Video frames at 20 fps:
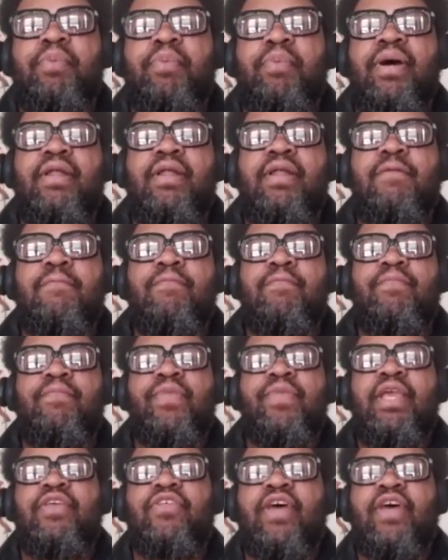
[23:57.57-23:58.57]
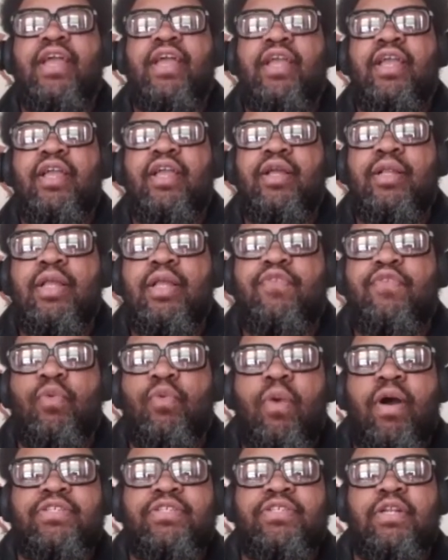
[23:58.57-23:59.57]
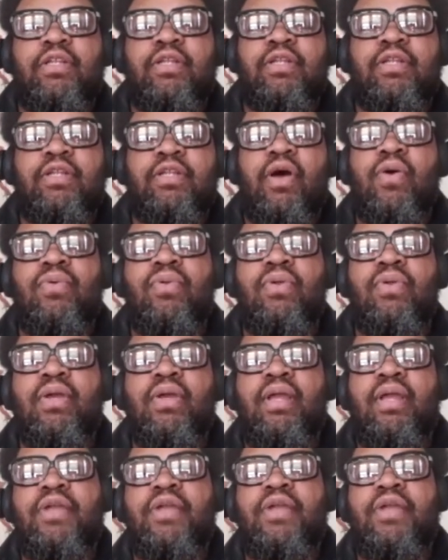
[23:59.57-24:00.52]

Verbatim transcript: But he's like, if you watch it alone